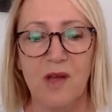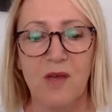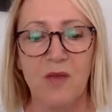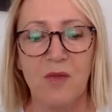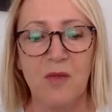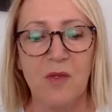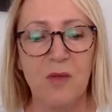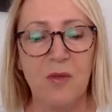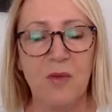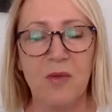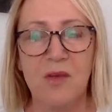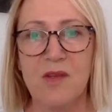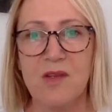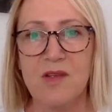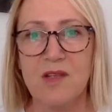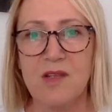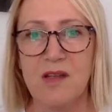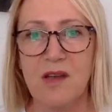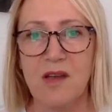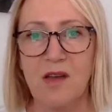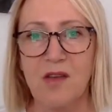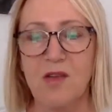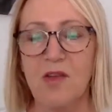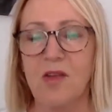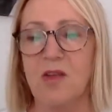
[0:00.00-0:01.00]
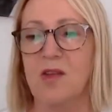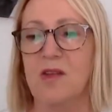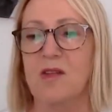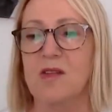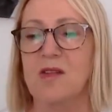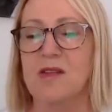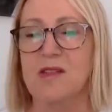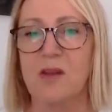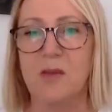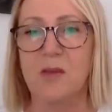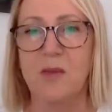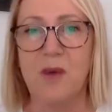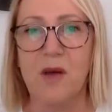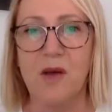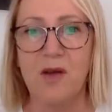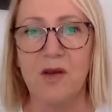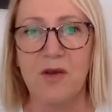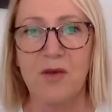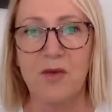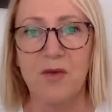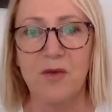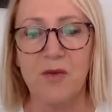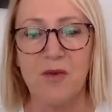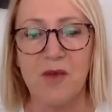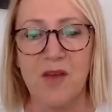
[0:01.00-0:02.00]
People are saying you've got to step out
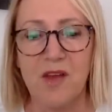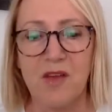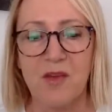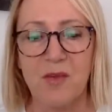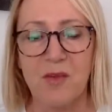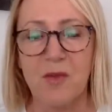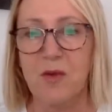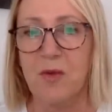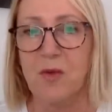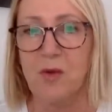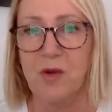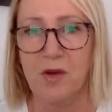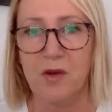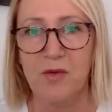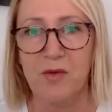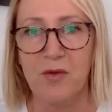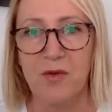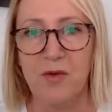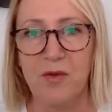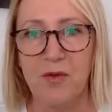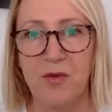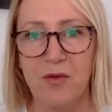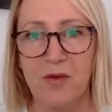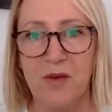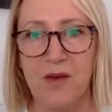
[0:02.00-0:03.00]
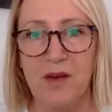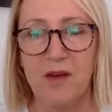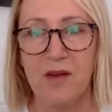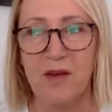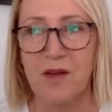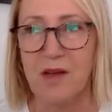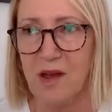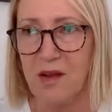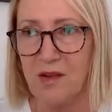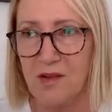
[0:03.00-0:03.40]
in faith, but what if you fail?